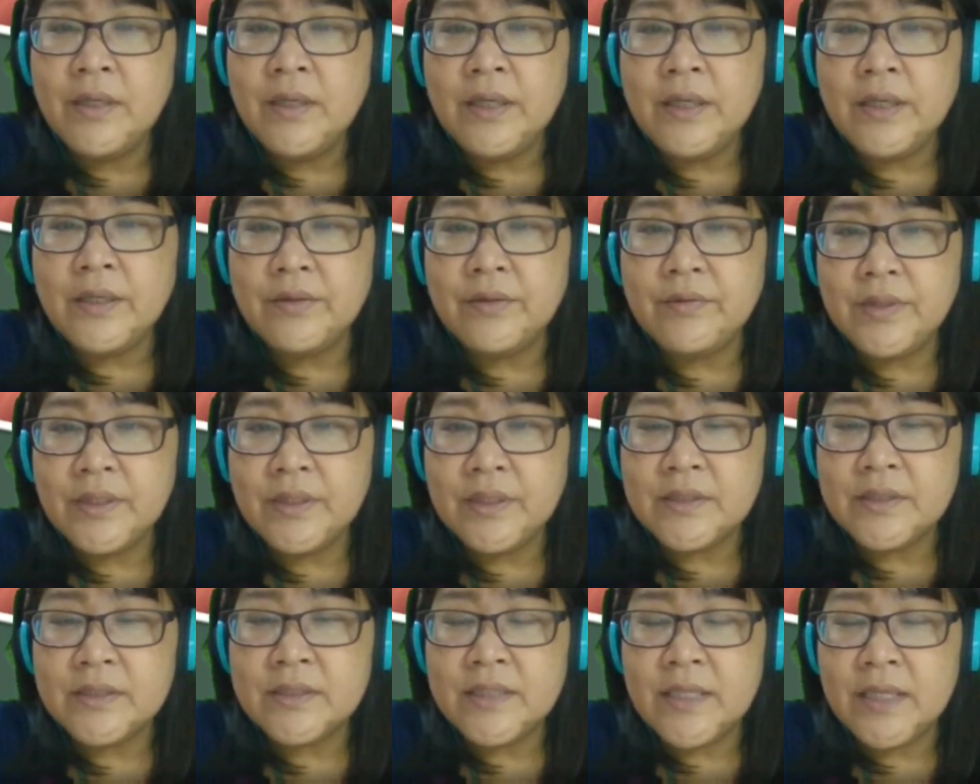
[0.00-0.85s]

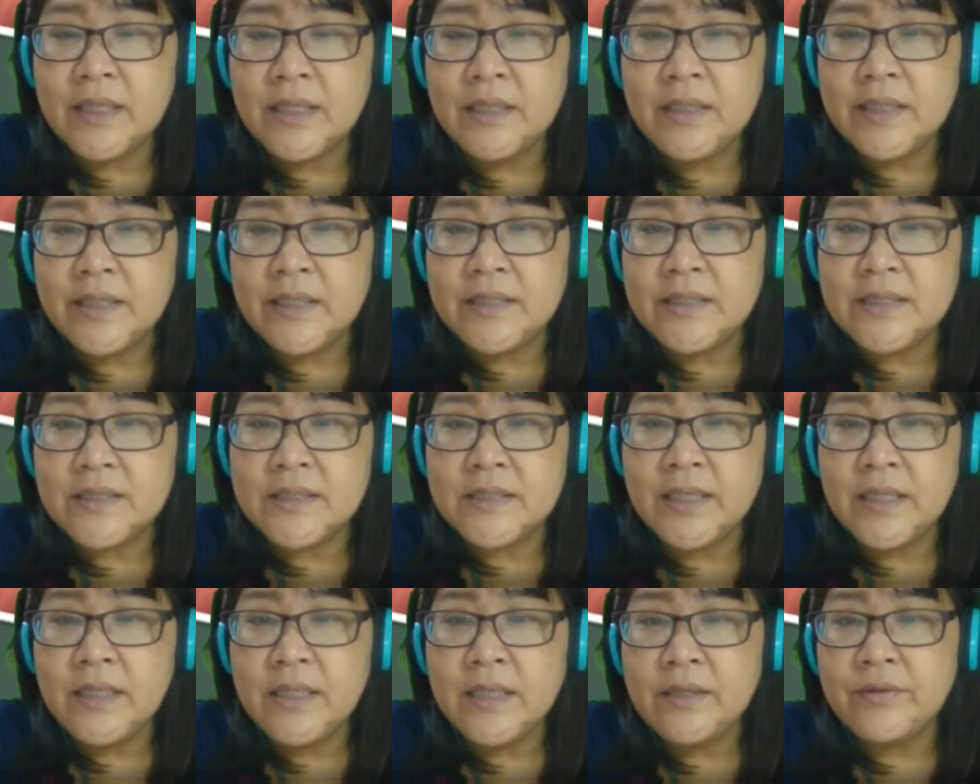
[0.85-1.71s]
Unit 10,
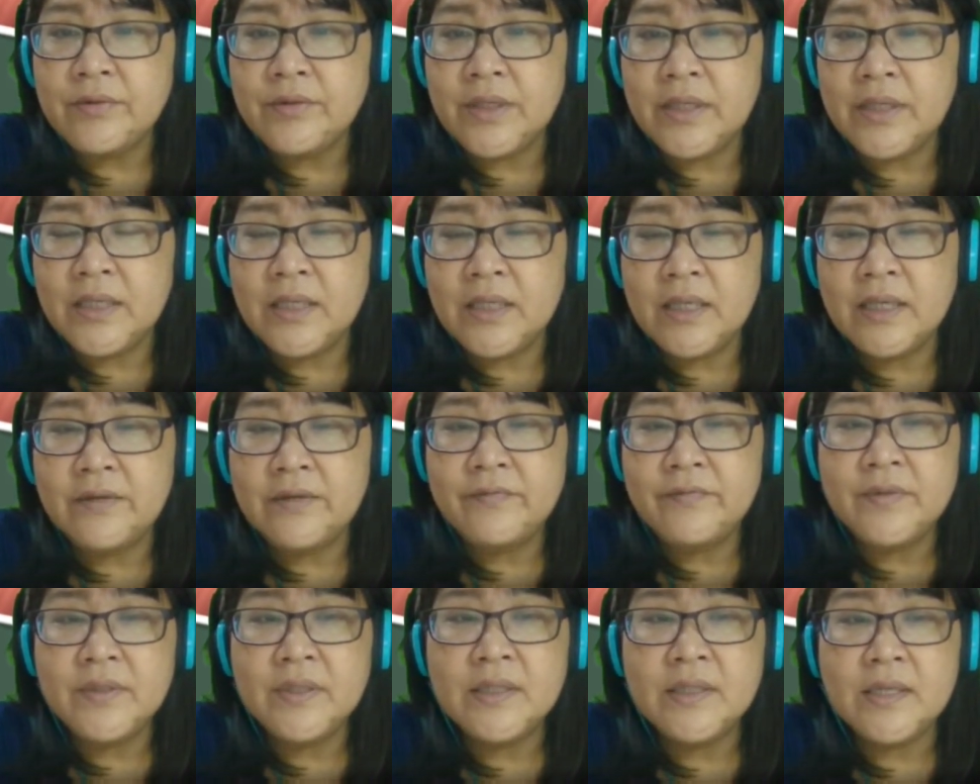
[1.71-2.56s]
essay. Unit
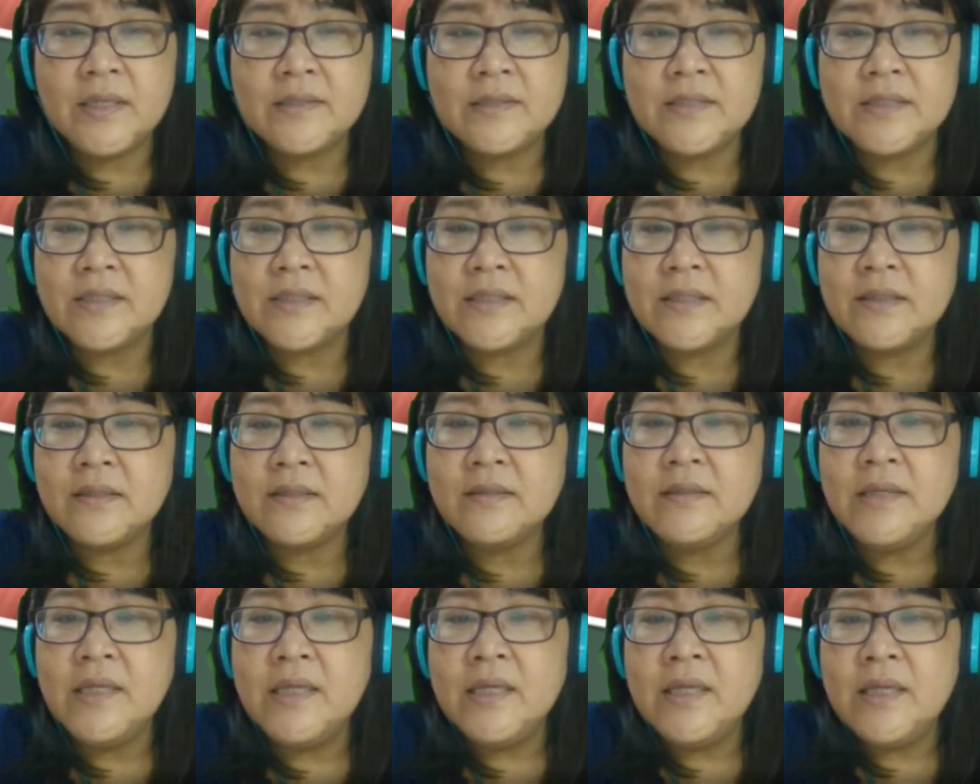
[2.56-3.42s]
11,
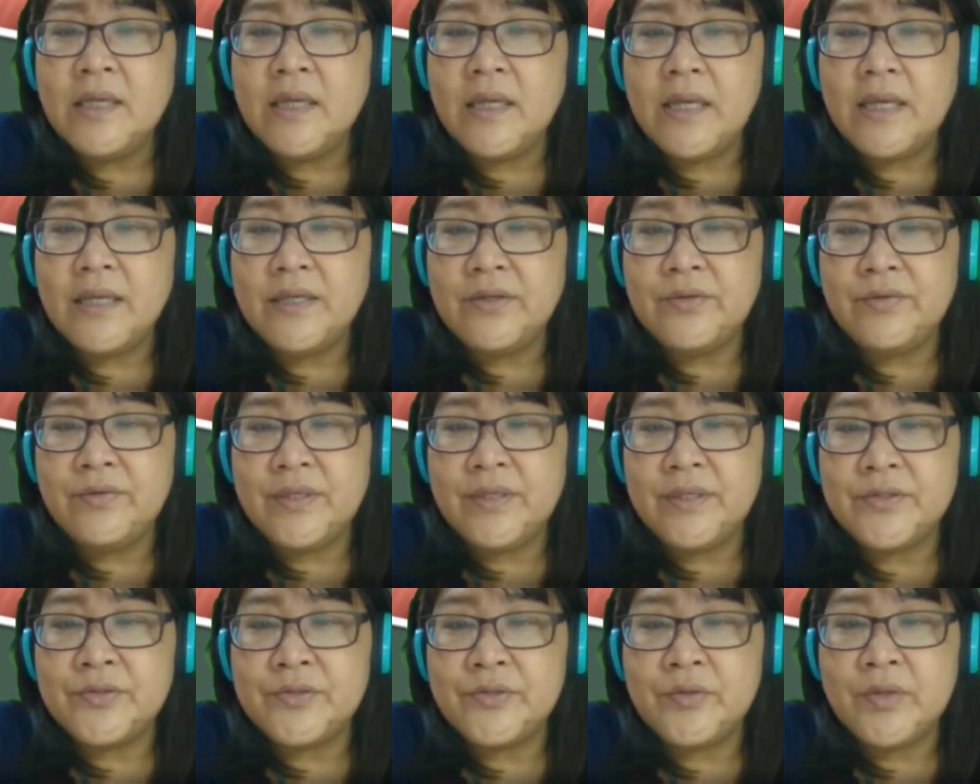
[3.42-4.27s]
article. And
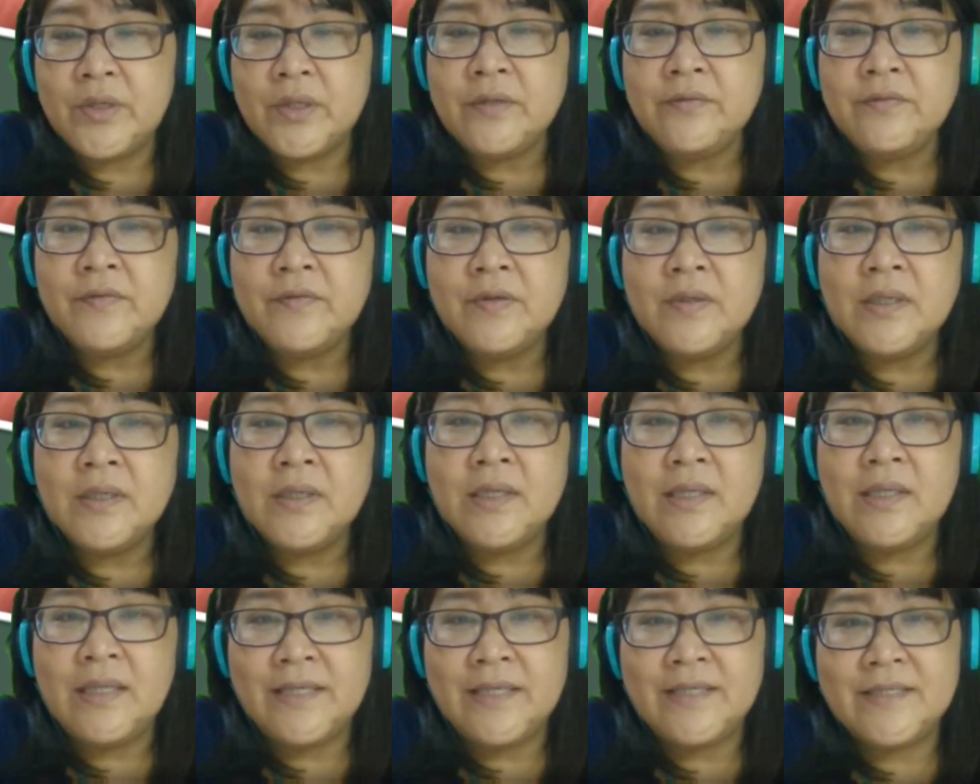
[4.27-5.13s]
Unit 12,
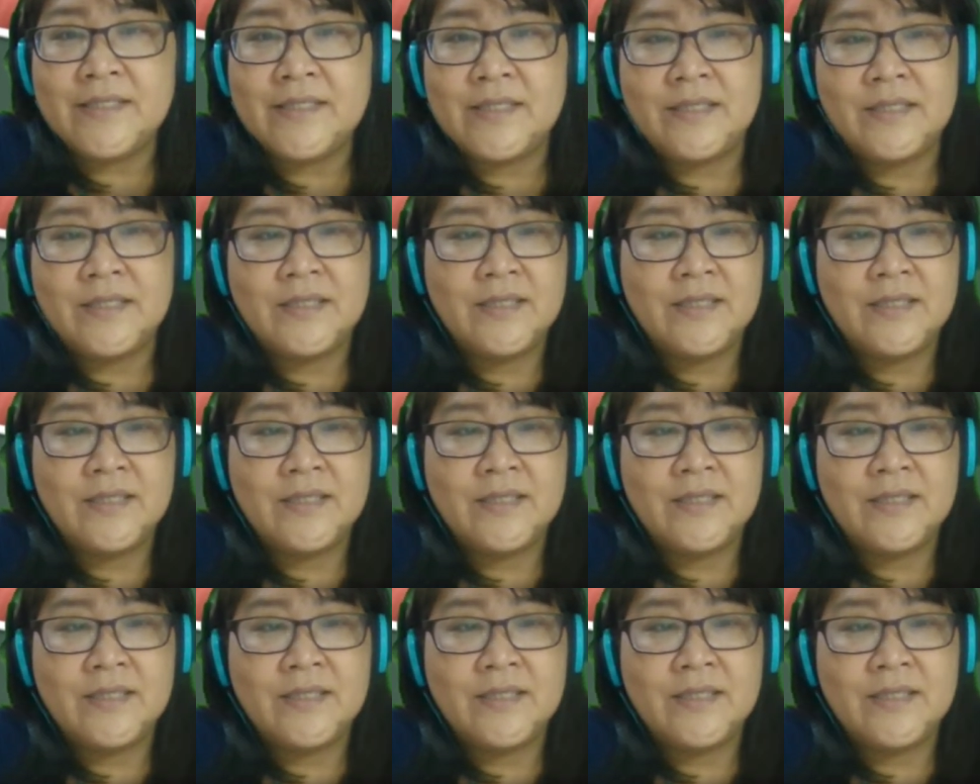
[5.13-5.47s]
letter.